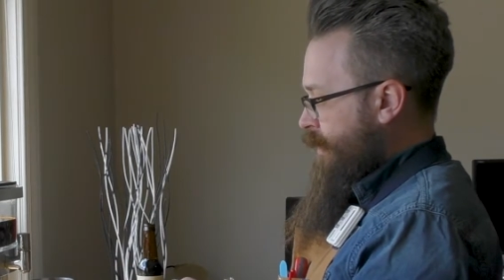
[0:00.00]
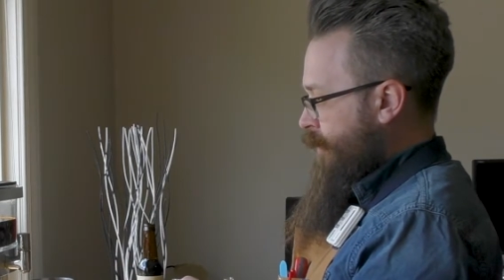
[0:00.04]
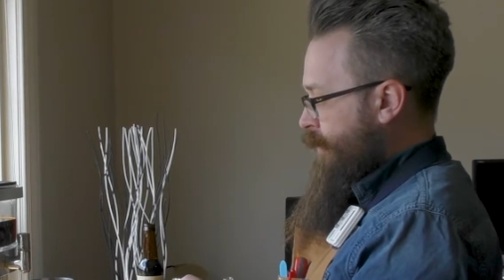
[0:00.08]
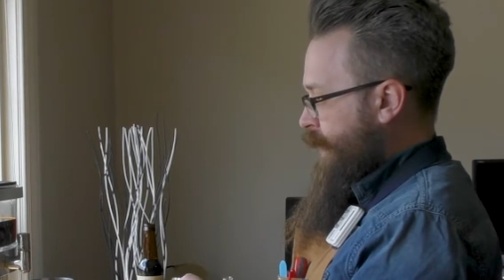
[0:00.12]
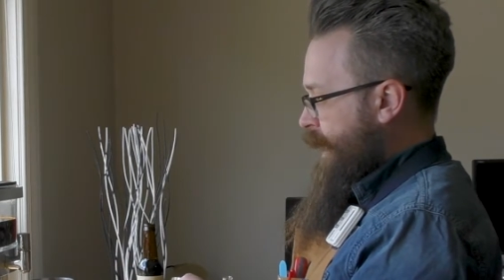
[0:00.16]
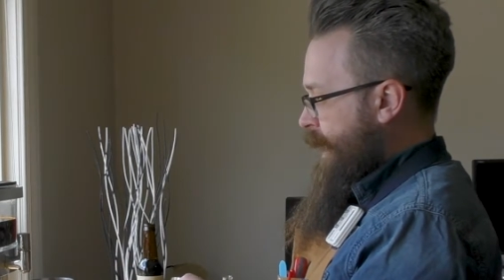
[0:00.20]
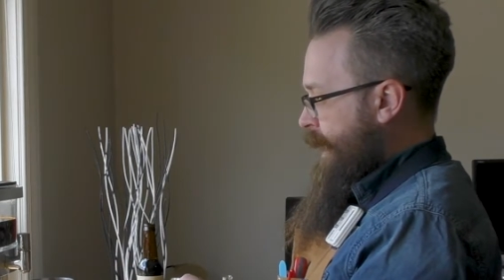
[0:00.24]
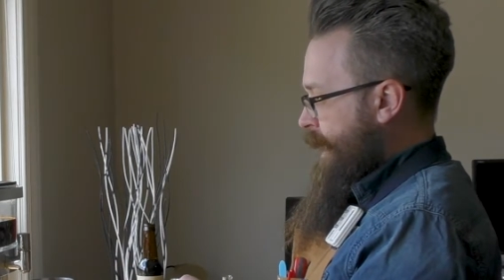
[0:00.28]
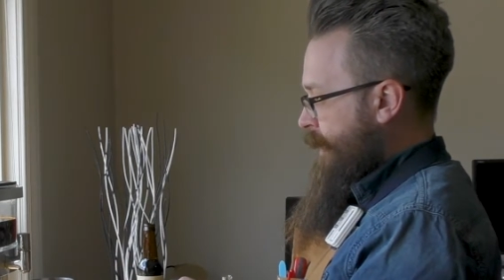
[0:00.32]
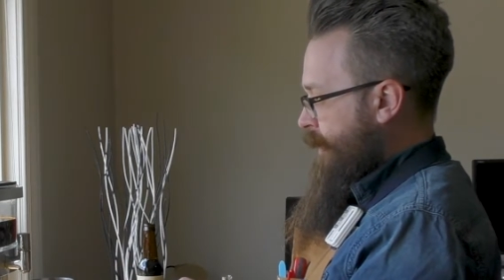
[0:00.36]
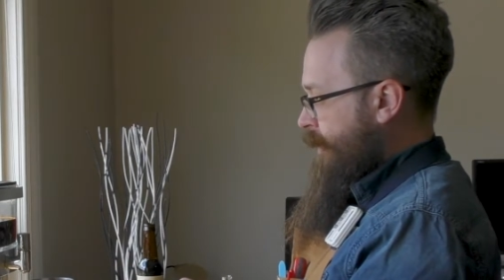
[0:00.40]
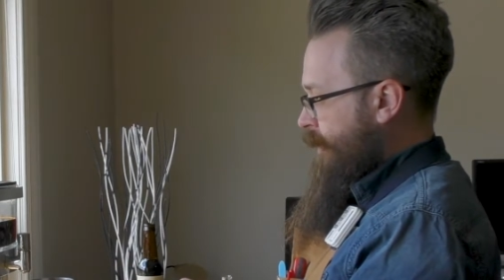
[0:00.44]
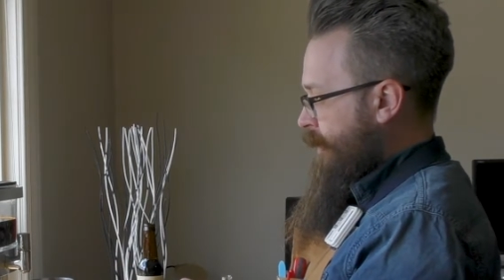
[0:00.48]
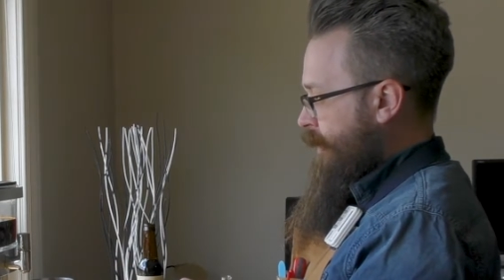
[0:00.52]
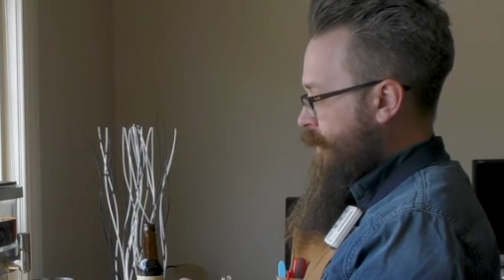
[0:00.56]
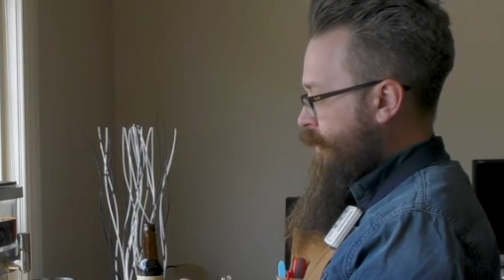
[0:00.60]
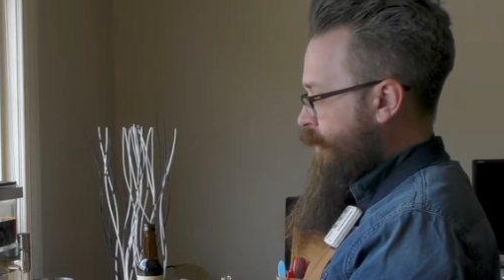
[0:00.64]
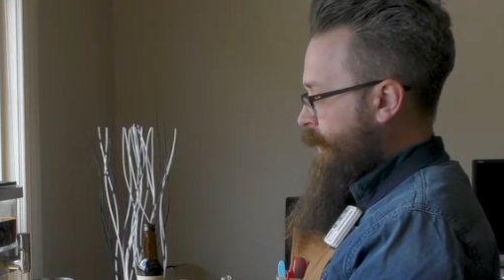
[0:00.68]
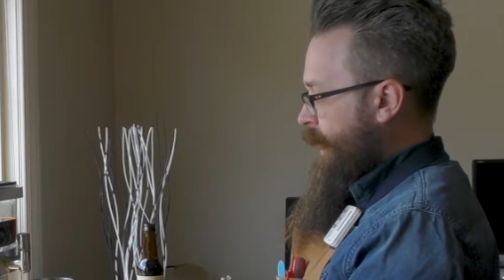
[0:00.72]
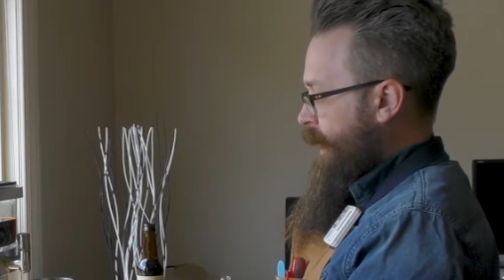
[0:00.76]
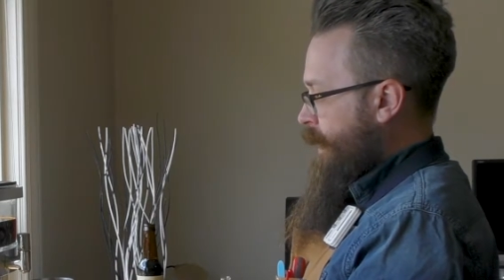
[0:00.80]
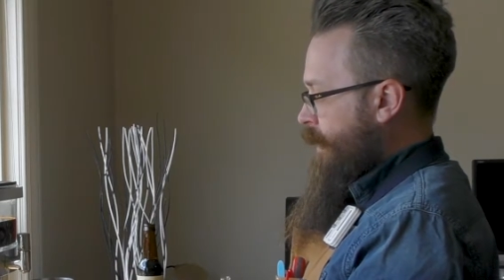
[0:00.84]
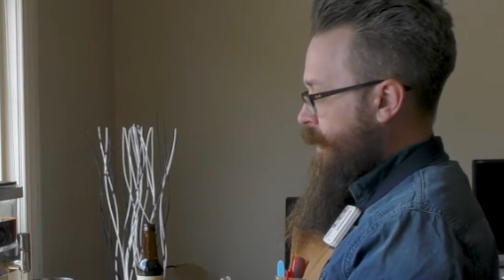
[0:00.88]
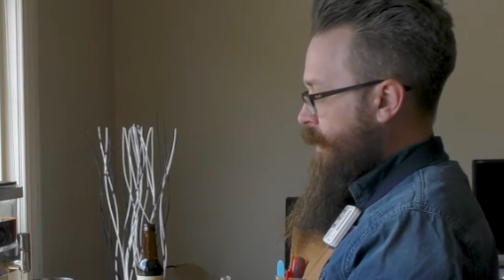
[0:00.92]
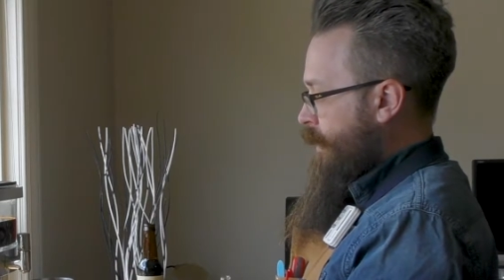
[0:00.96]
Black that
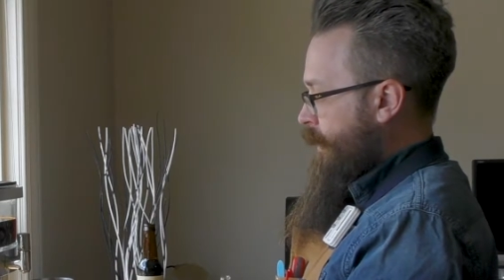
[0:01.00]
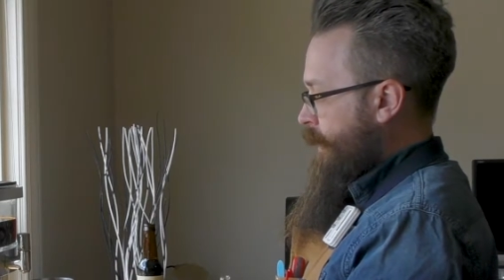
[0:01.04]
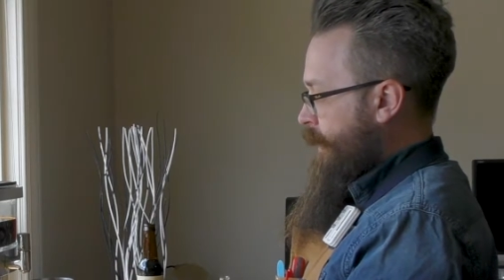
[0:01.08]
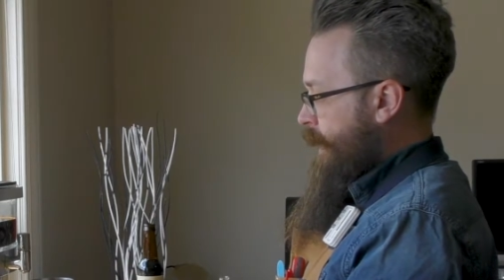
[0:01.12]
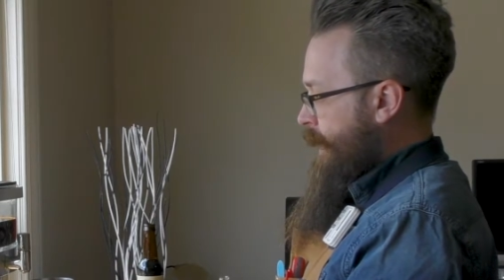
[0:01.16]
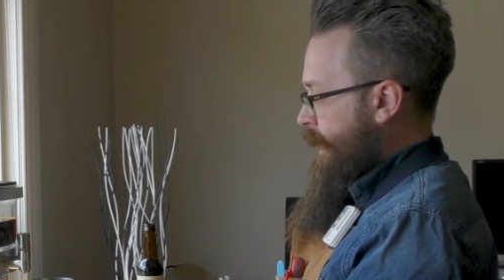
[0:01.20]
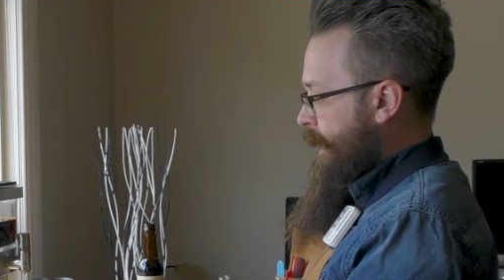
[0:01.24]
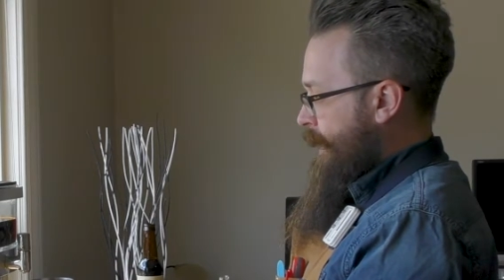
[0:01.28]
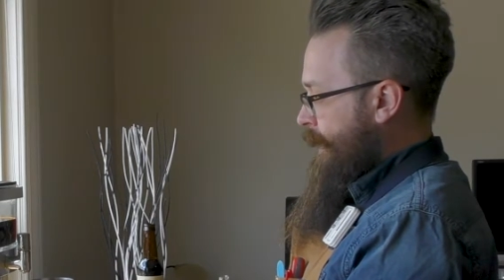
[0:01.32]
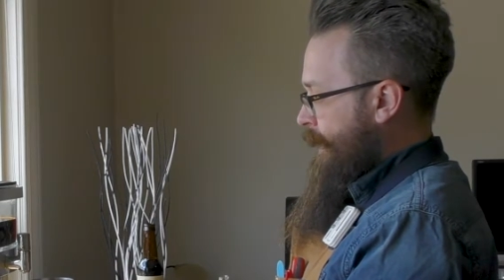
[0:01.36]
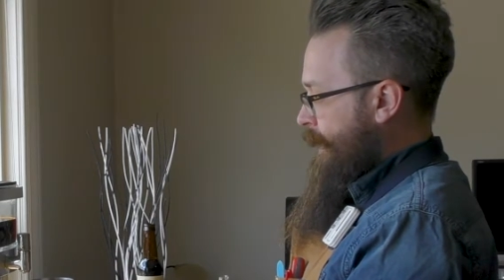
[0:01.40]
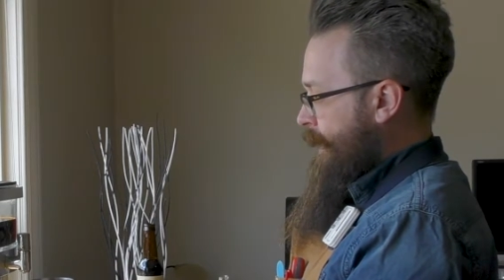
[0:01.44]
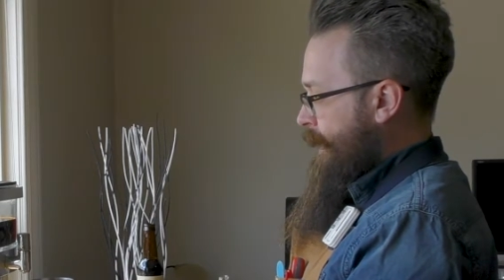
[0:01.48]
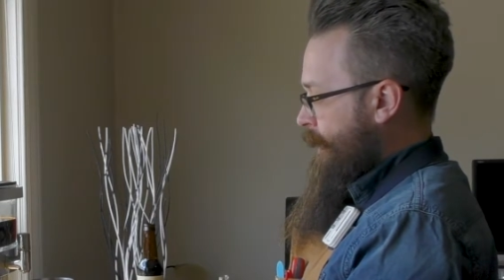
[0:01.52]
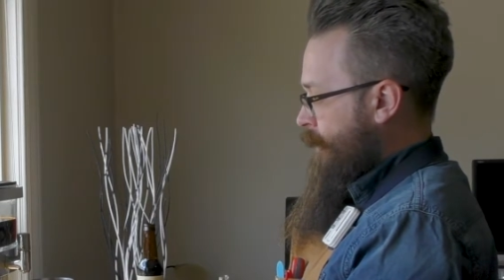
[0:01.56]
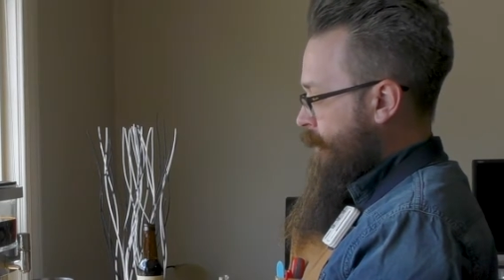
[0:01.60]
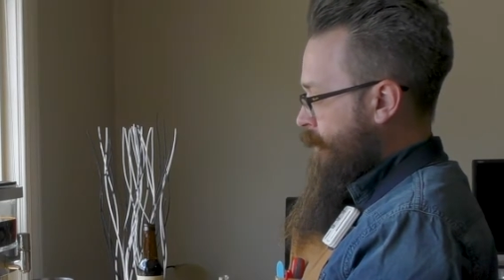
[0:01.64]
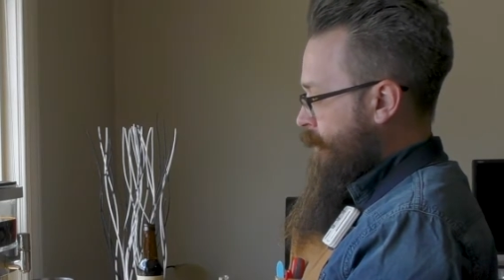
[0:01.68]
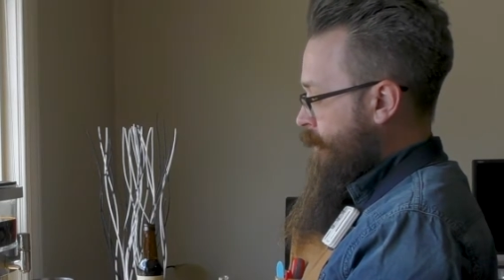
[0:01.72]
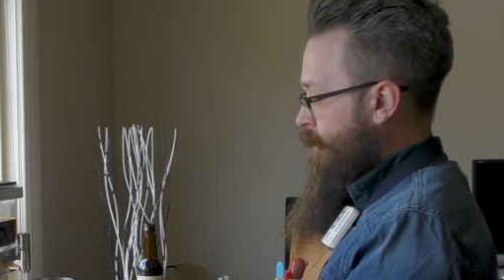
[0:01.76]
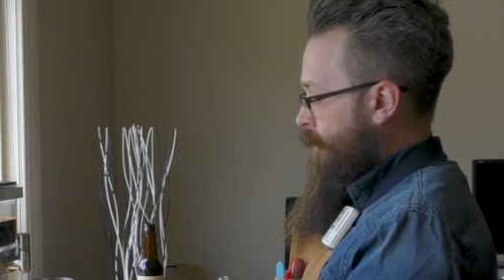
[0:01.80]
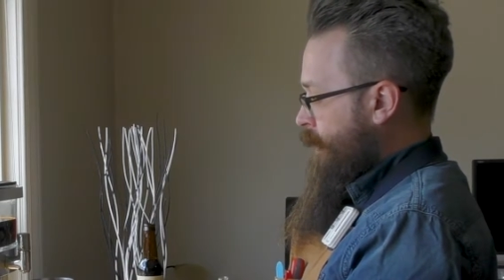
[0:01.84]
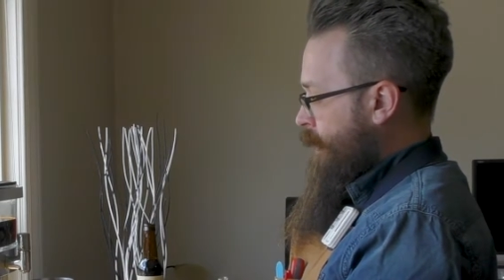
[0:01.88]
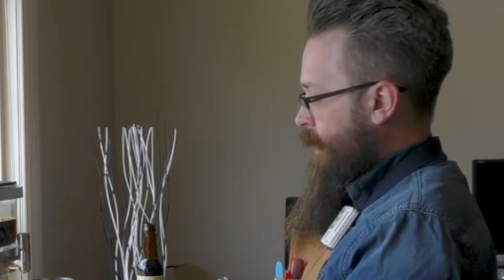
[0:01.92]
we are not now.